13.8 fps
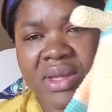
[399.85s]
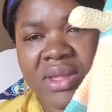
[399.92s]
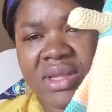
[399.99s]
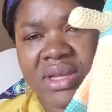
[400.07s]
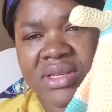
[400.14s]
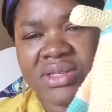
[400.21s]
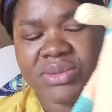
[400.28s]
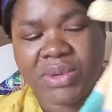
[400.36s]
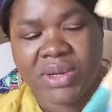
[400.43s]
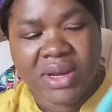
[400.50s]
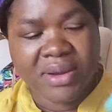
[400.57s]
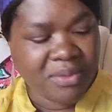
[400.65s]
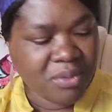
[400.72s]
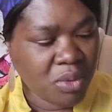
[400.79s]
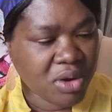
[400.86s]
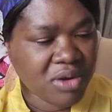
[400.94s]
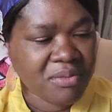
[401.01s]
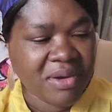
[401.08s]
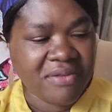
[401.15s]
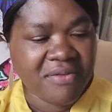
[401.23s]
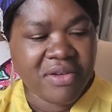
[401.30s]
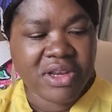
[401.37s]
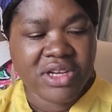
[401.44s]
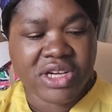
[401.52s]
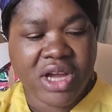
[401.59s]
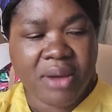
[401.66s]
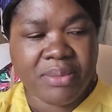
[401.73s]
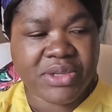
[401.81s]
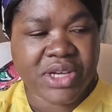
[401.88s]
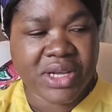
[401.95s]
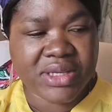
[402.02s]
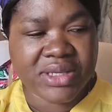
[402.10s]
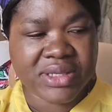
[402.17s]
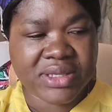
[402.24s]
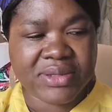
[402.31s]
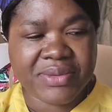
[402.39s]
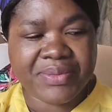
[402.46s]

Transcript: this is what one of my finished objects.